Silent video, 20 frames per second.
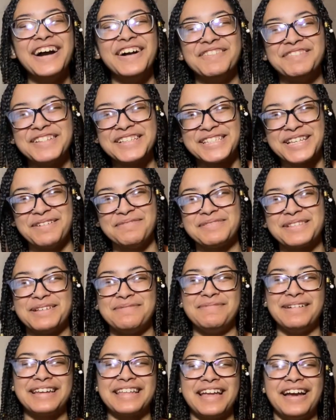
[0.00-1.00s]
this helped
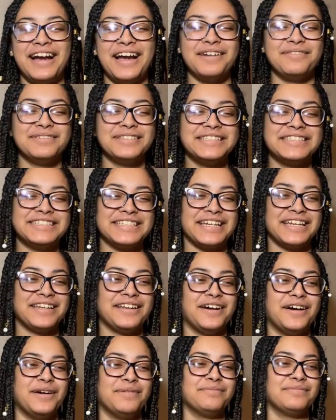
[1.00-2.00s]
somebody out. I really did.
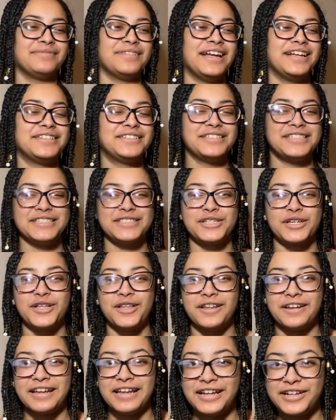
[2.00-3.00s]
This took a
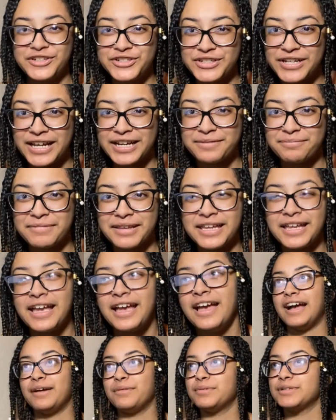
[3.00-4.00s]
lot of energy out of me.
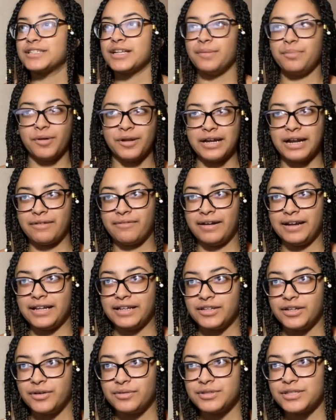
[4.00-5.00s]
I was up all night writing
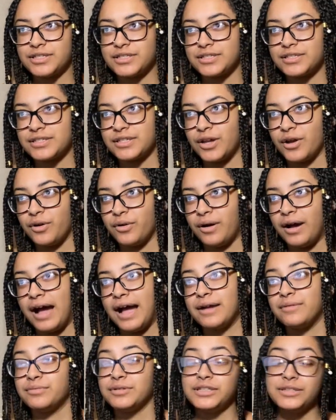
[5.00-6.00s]
notes, so I
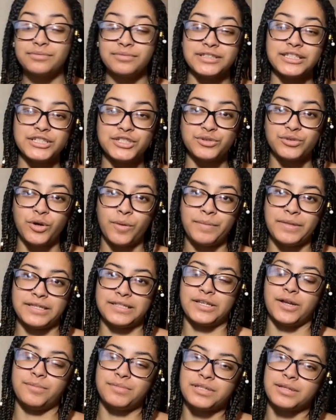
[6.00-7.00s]
really do hope this
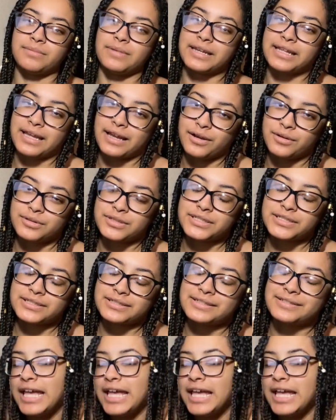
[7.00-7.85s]
helped somebody out.